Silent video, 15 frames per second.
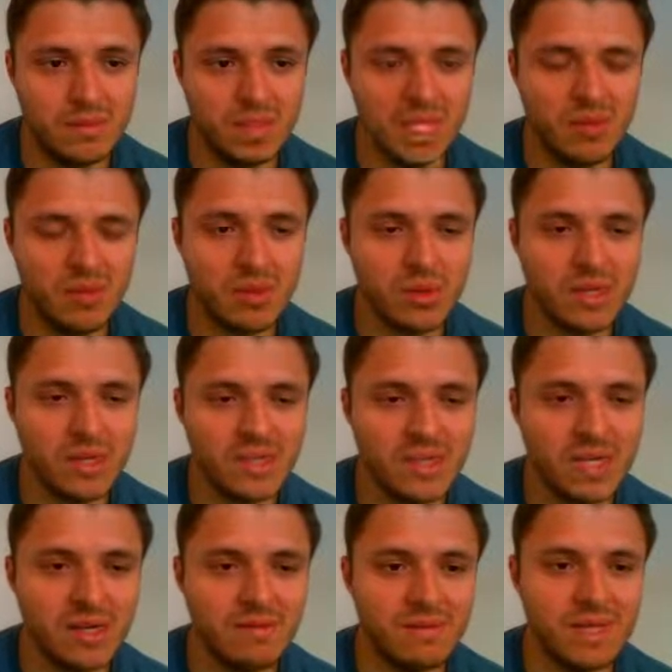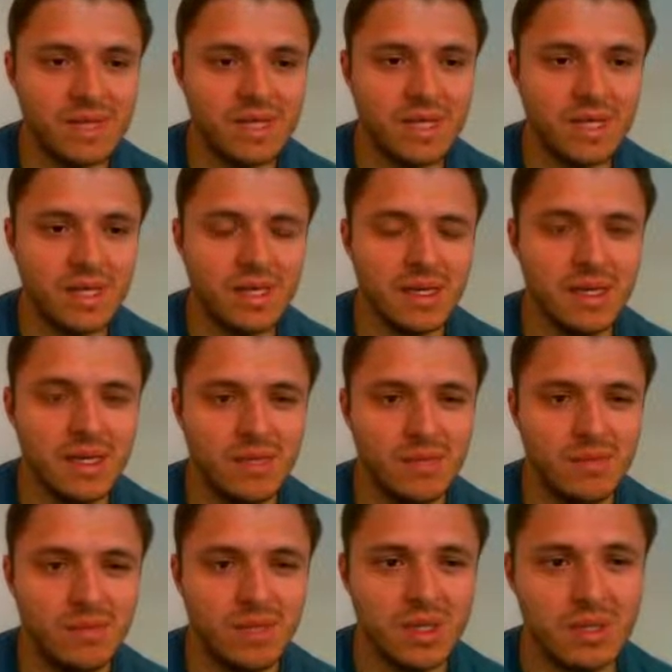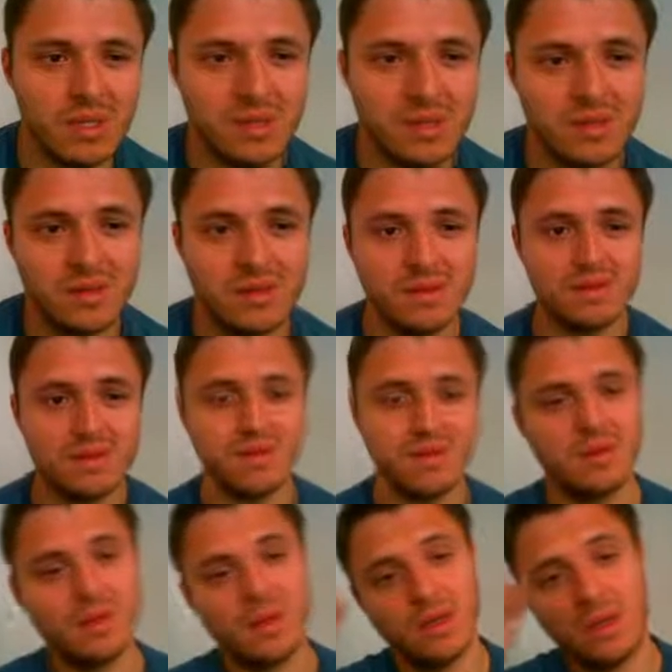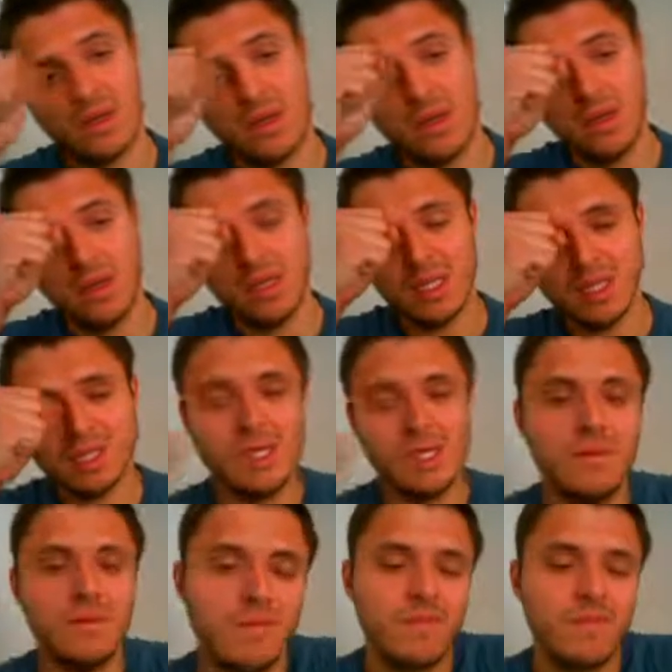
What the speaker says: I'll probably sacrifice a knight here, but let's see.